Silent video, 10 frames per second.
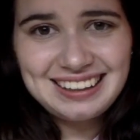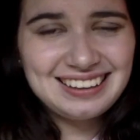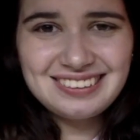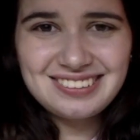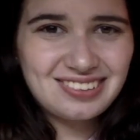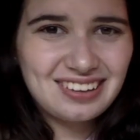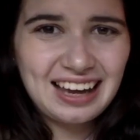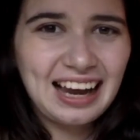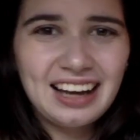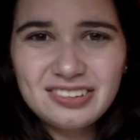it
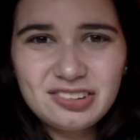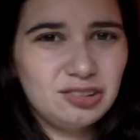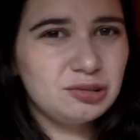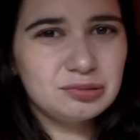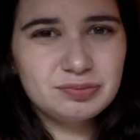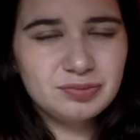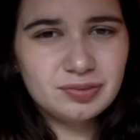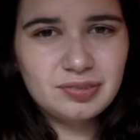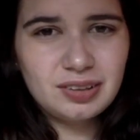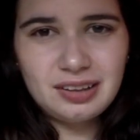had to
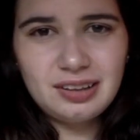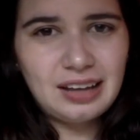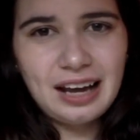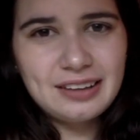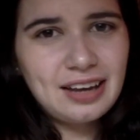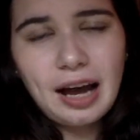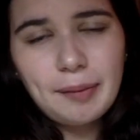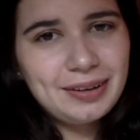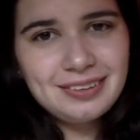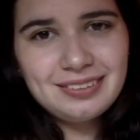
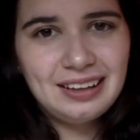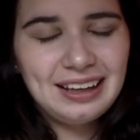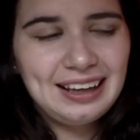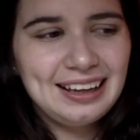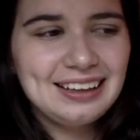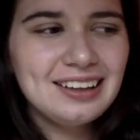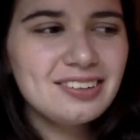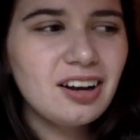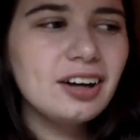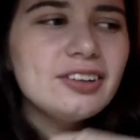happen. And
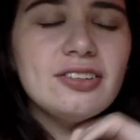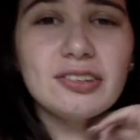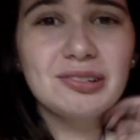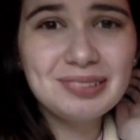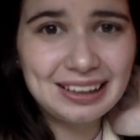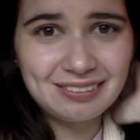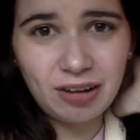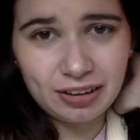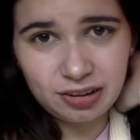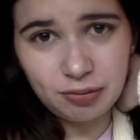it's hard to do, like,
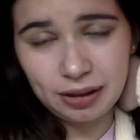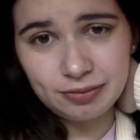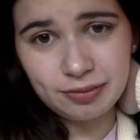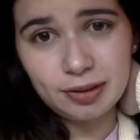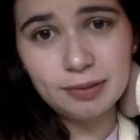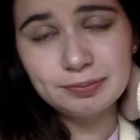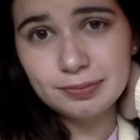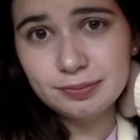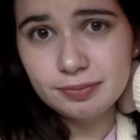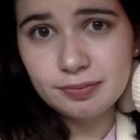walking away from
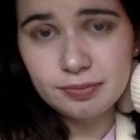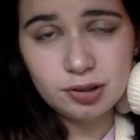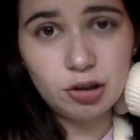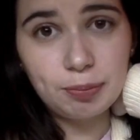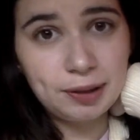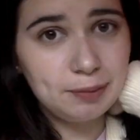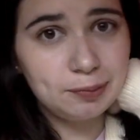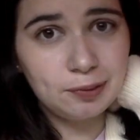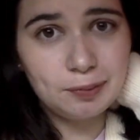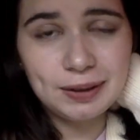
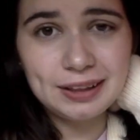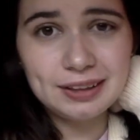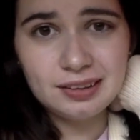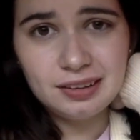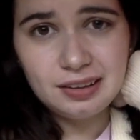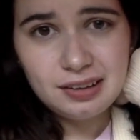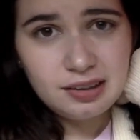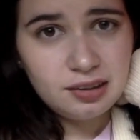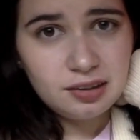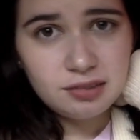people, but
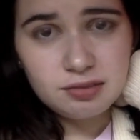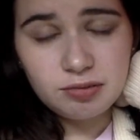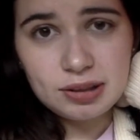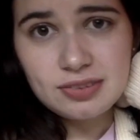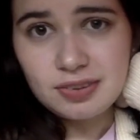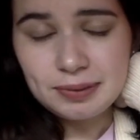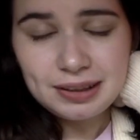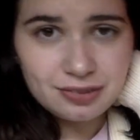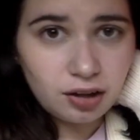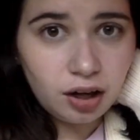when
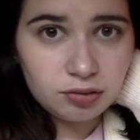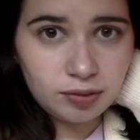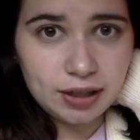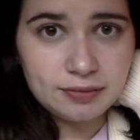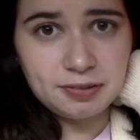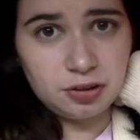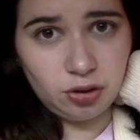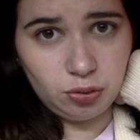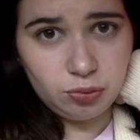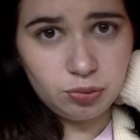something's not right for
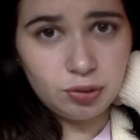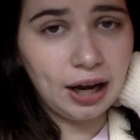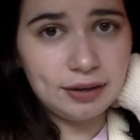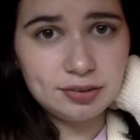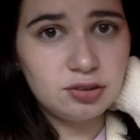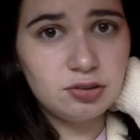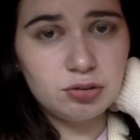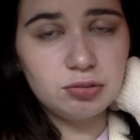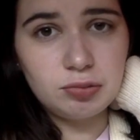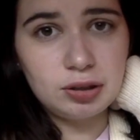you, you have to
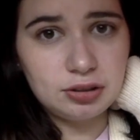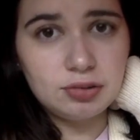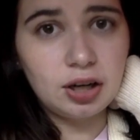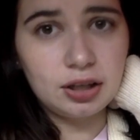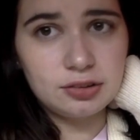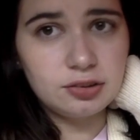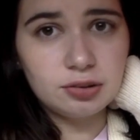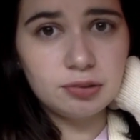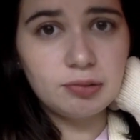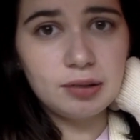do what you gotta
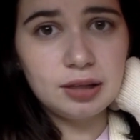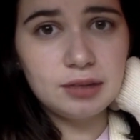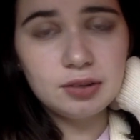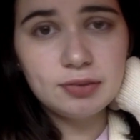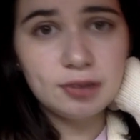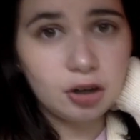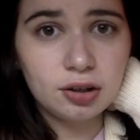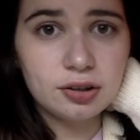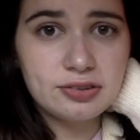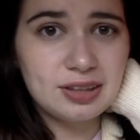do. Even if it
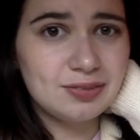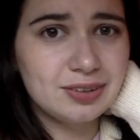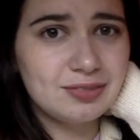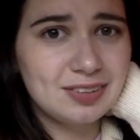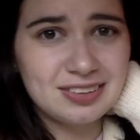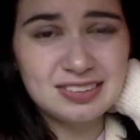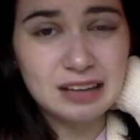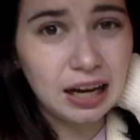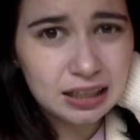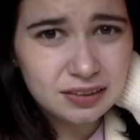hurts, even if it
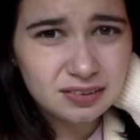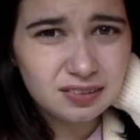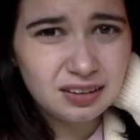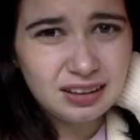sucks,